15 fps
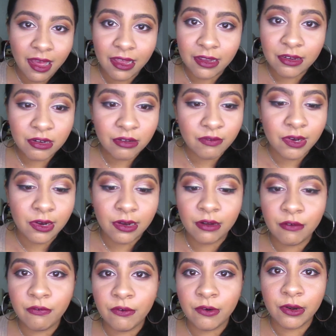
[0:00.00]
I could have
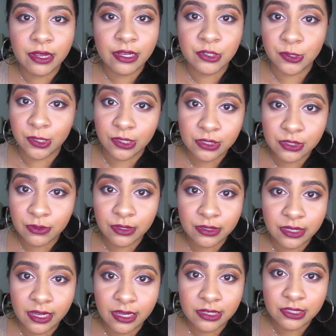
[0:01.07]
gone for a
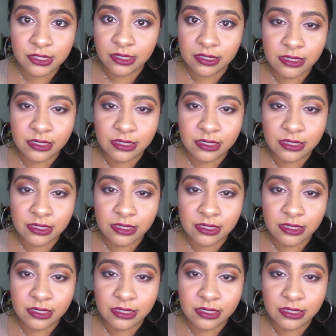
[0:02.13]
drugstore lash,